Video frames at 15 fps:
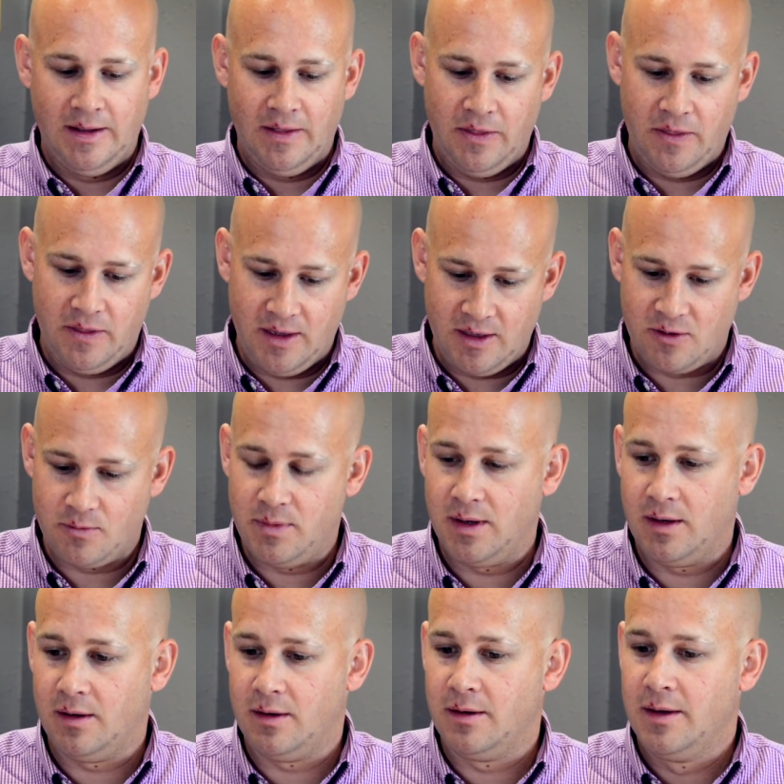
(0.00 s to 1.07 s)
This
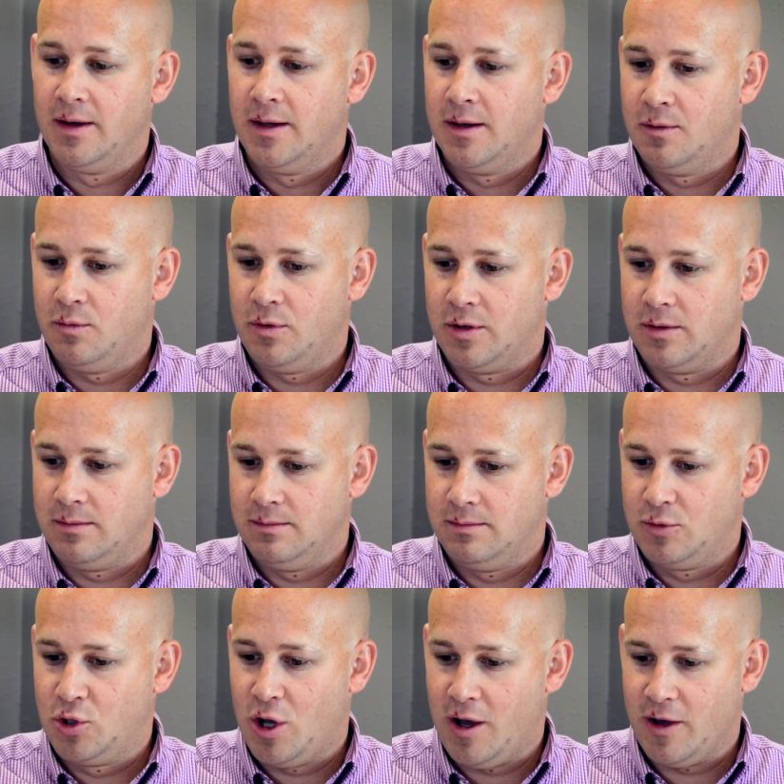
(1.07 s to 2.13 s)
bill would
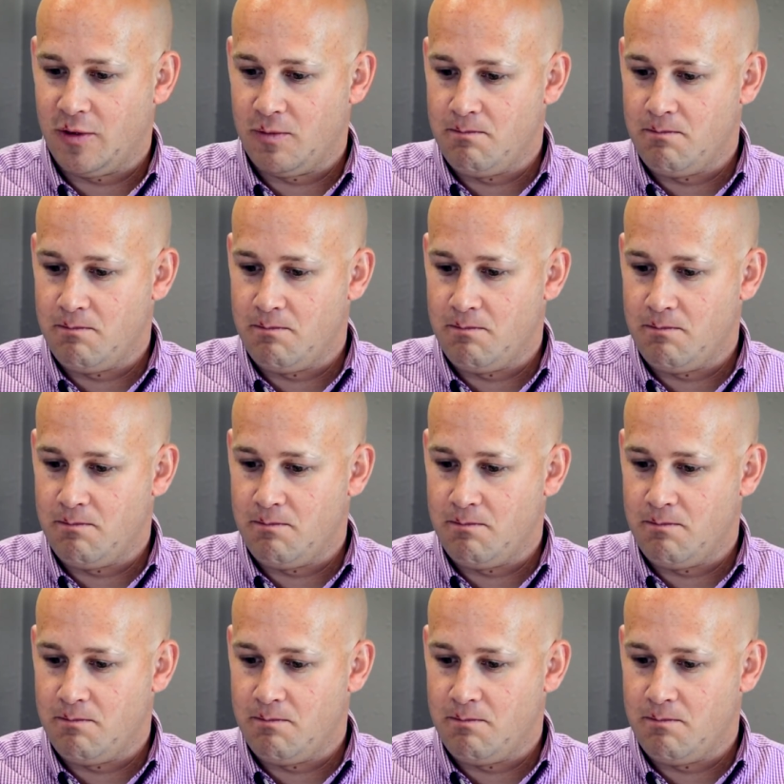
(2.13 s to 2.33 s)
cause